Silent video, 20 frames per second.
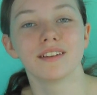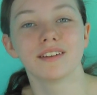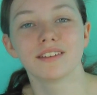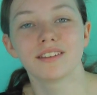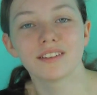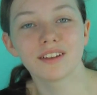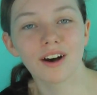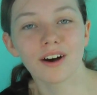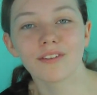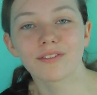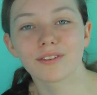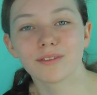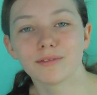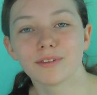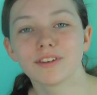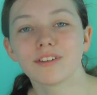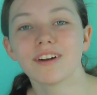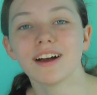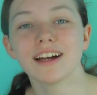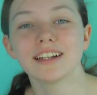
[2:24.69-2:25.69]
Start
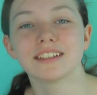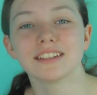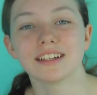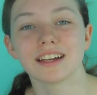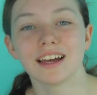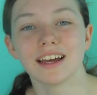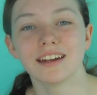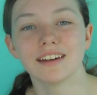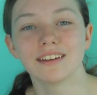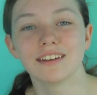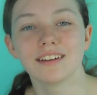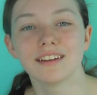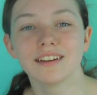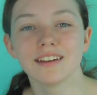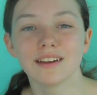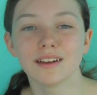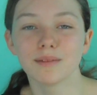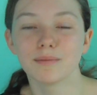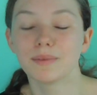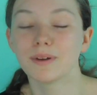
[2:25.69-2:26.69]
from scratch again,
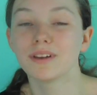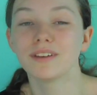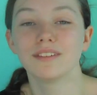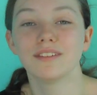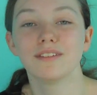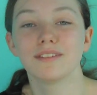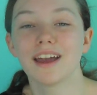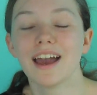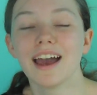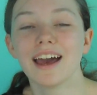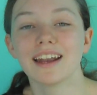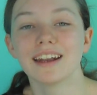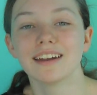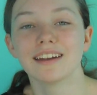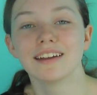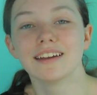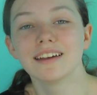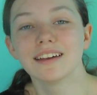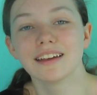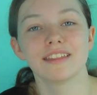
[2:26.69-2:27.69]
because you
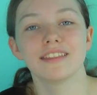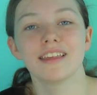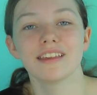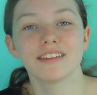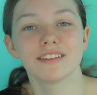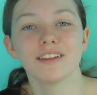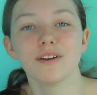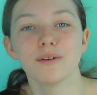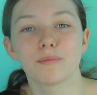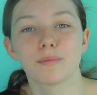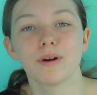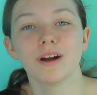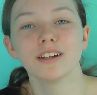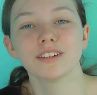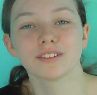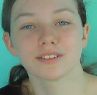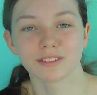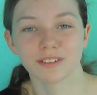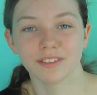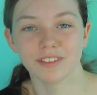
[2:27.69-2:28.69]
can. There's no
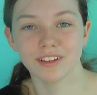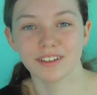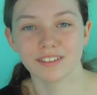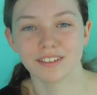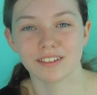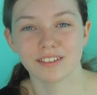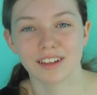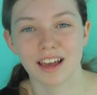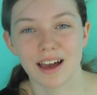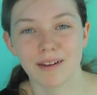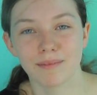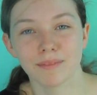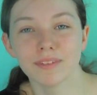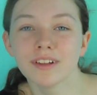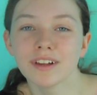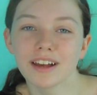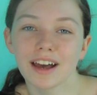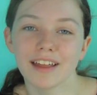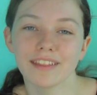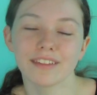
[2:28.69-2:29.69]
pressure on these
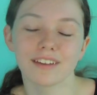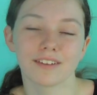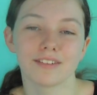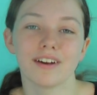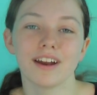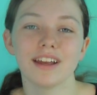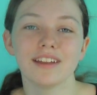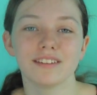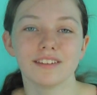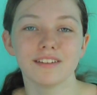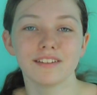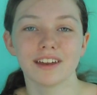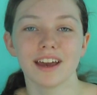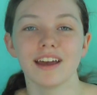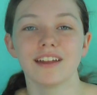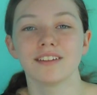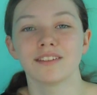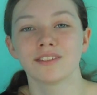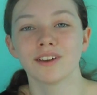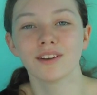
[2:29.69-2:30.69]
exams, and the grades you
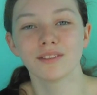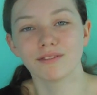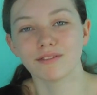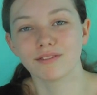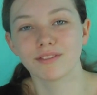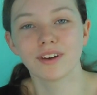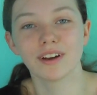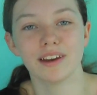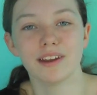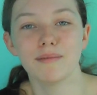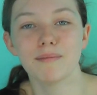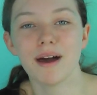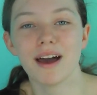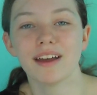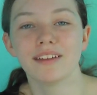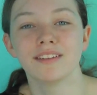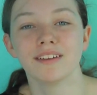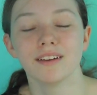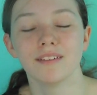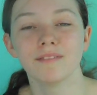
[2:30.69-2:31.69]
get don't really
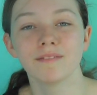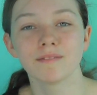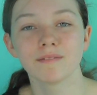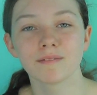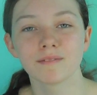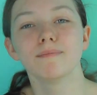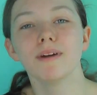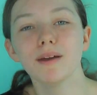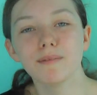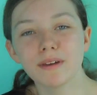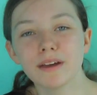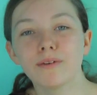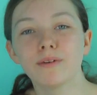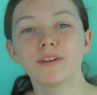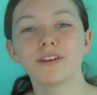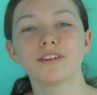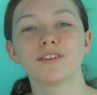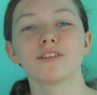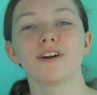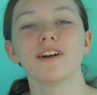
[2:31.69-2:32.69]
matter. Maybe you
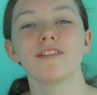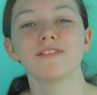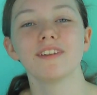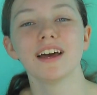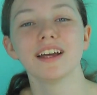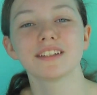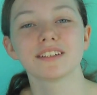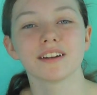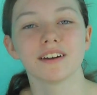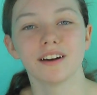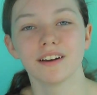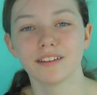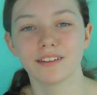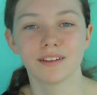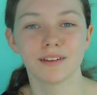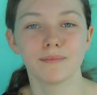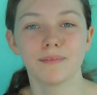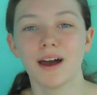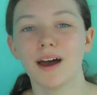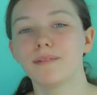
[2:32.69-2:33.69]
want to try
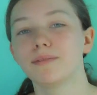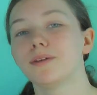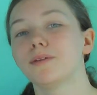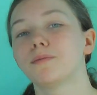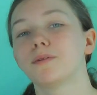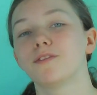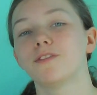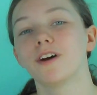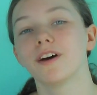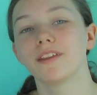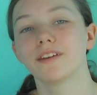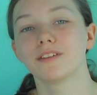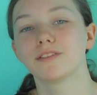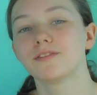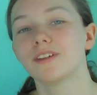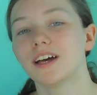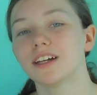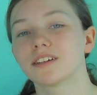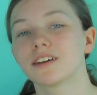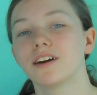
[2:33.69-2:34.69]
flashcards. Perhaps you prefer
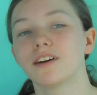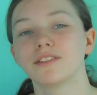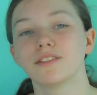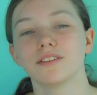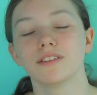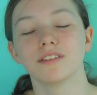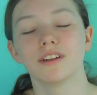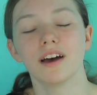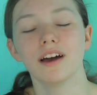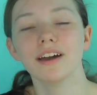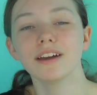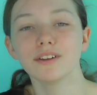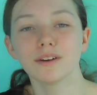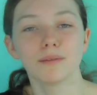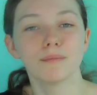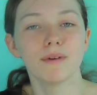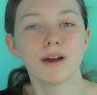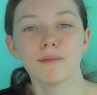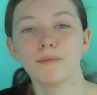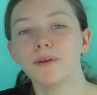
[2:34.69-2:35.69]
those flashcards online,
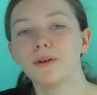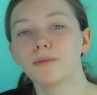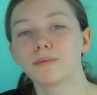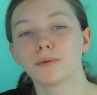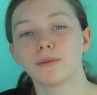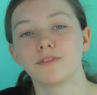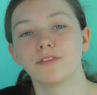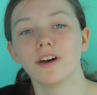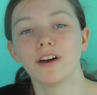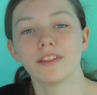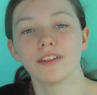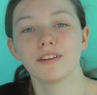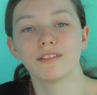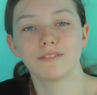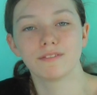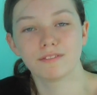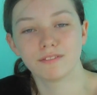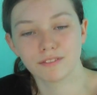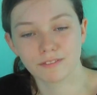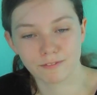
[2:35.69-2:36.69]
or maybe you prefer
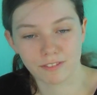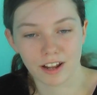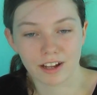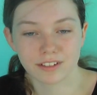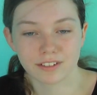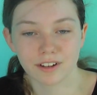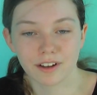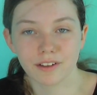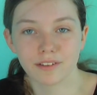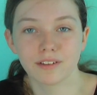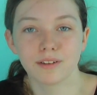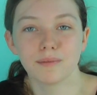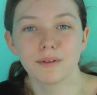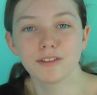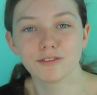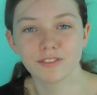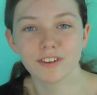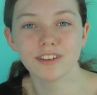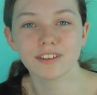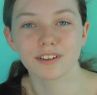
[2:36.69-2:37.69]
those flashcards to
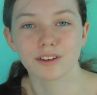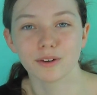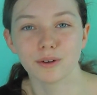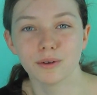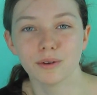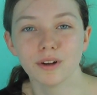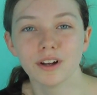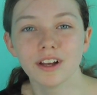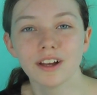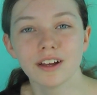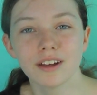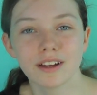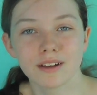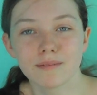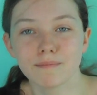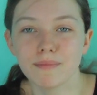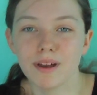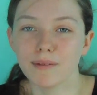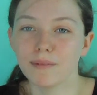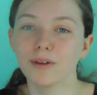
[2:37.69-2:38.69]
be physical.
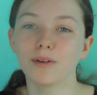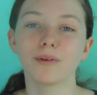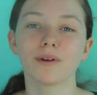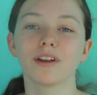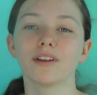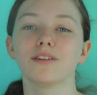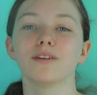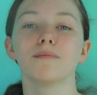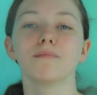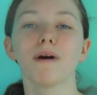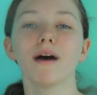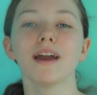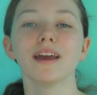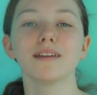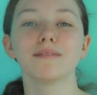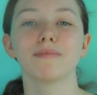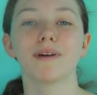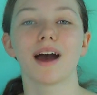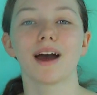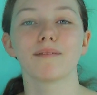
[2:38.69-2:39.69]
Maybe you want to do
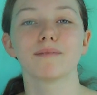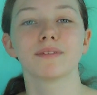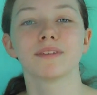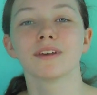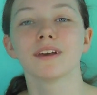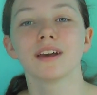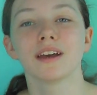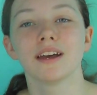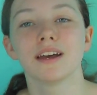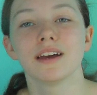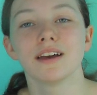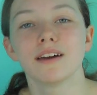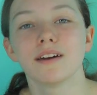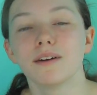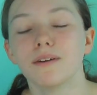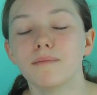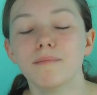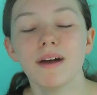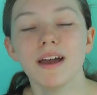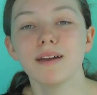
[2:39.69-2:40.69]
mind maps.
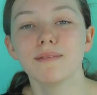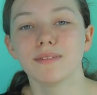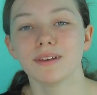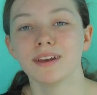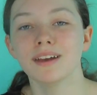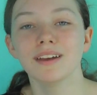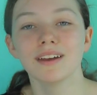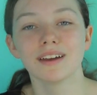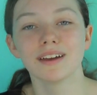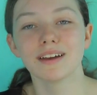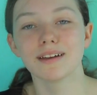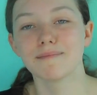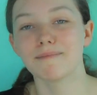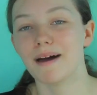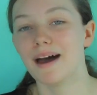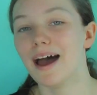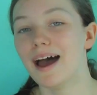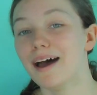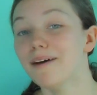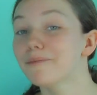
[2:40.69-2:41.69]
Or maybe,
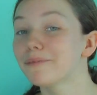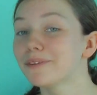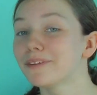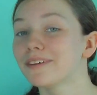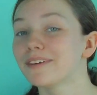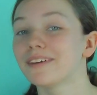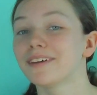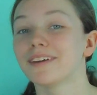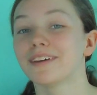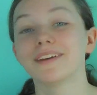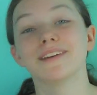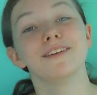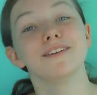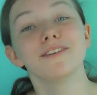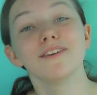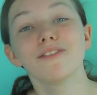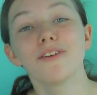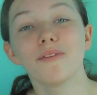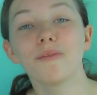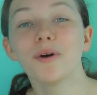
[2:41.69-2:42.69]
perhaps,
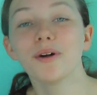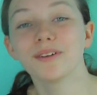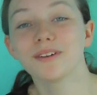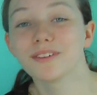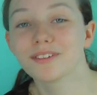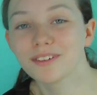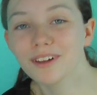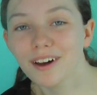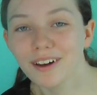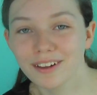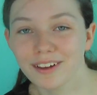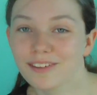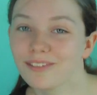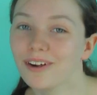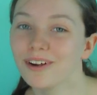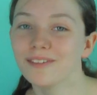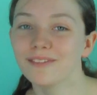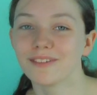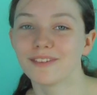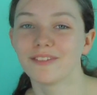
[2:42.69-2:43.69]
you even want to start
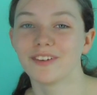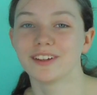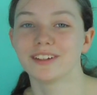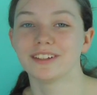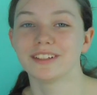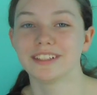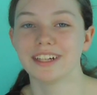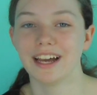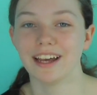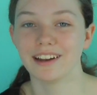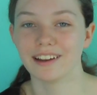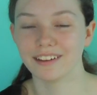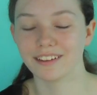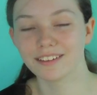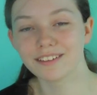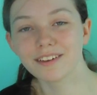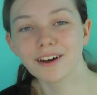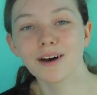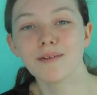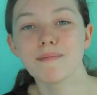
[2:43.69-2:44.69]
your own revision channel
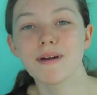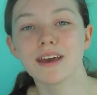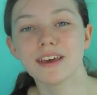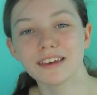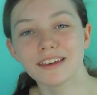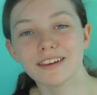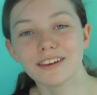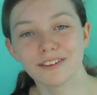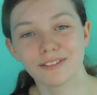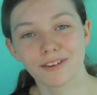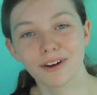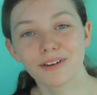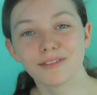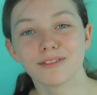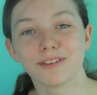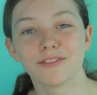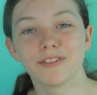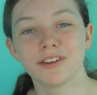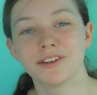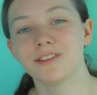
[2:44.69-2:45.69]
and start making your
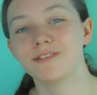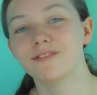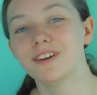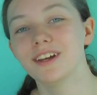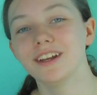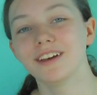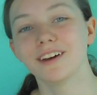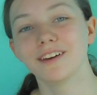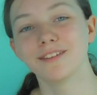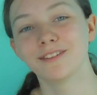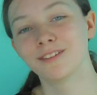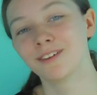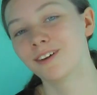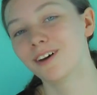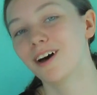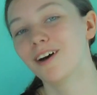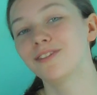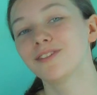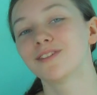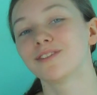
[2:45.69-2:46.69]
own revision videos.
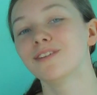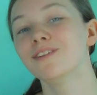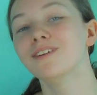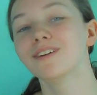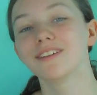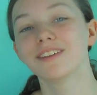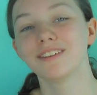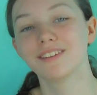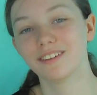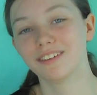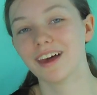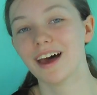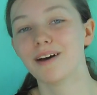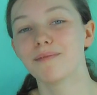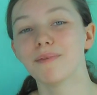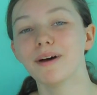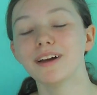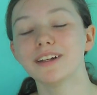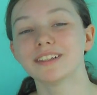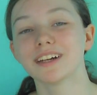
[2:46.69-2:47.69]
After all, this is
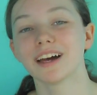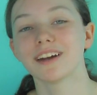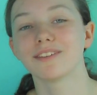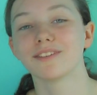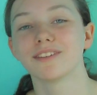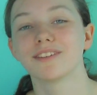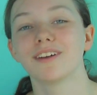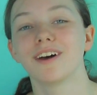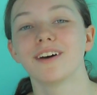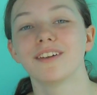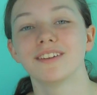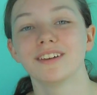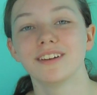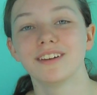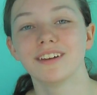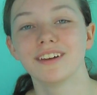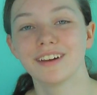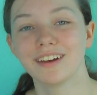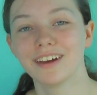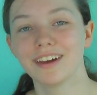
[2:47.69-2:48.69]
how my channel
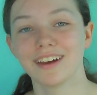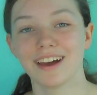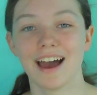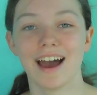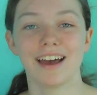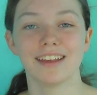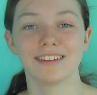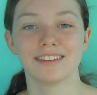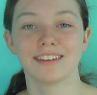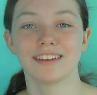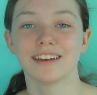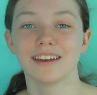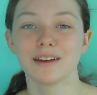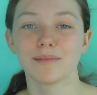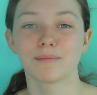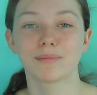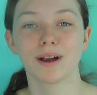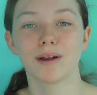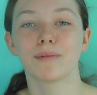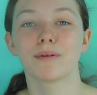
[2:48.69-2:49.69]
started, as
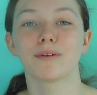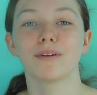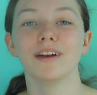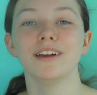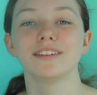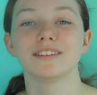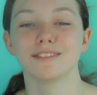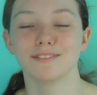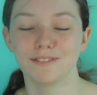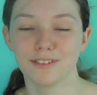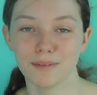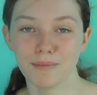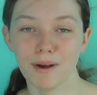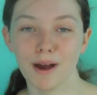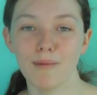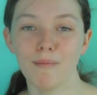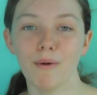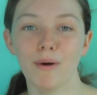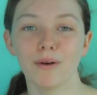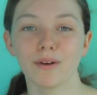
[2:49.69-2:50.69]
preparation for
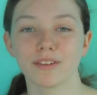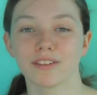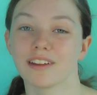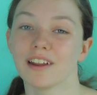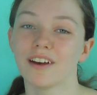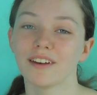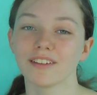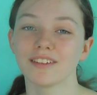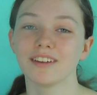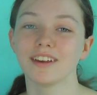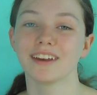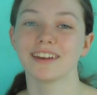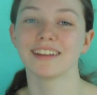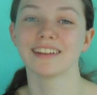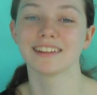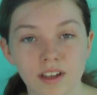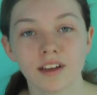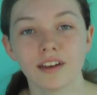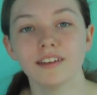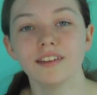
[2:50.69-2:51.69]
my mocks last
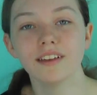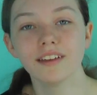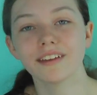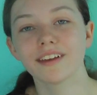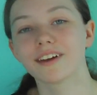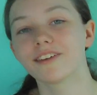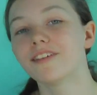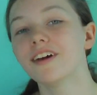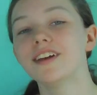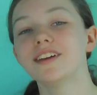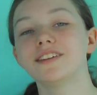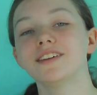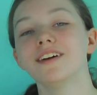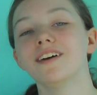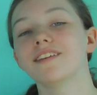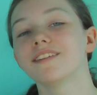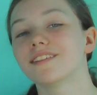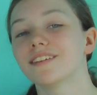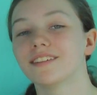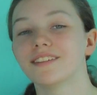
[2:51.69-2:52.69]
year. This is a great
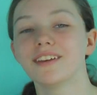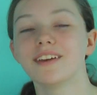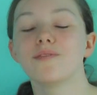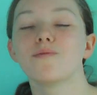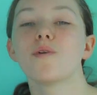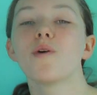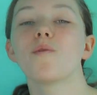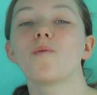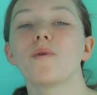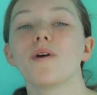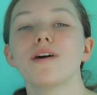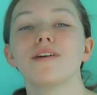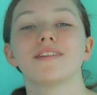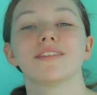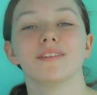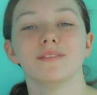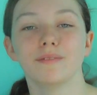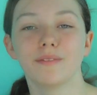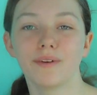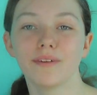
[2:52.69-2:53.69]
chance to see what
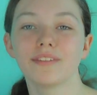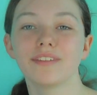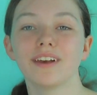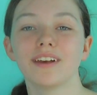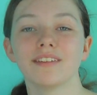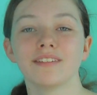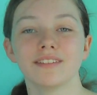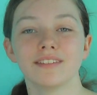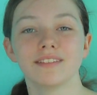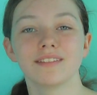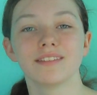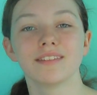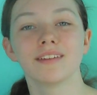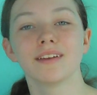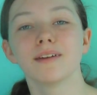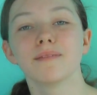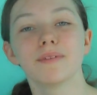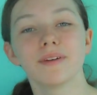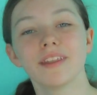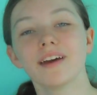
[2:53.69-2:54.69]
works and what doesn't.
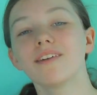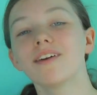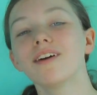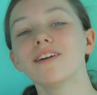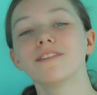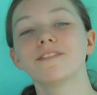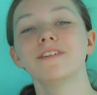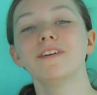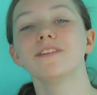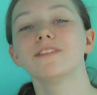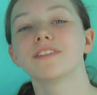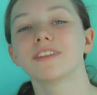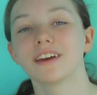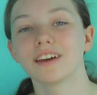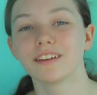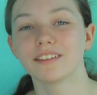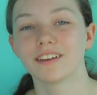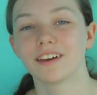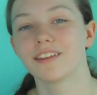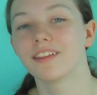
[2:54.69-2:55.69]
But there are a few
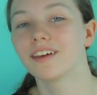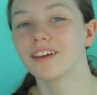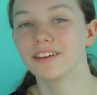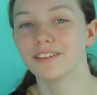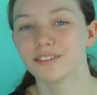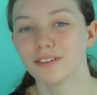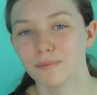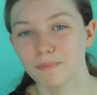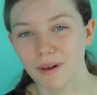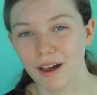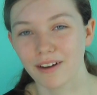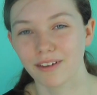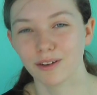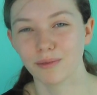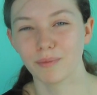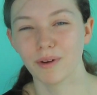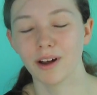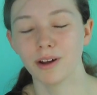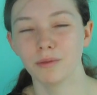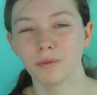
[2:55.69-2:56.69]
things I think you should bear
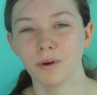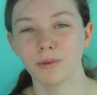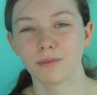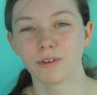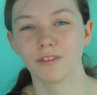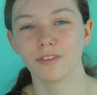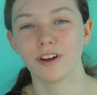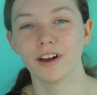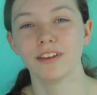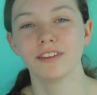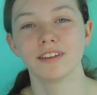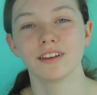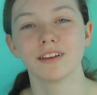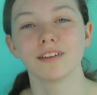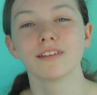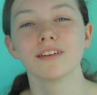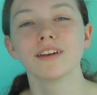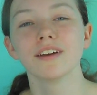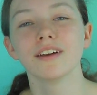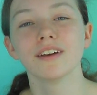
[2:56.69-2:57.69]
in mind when revising.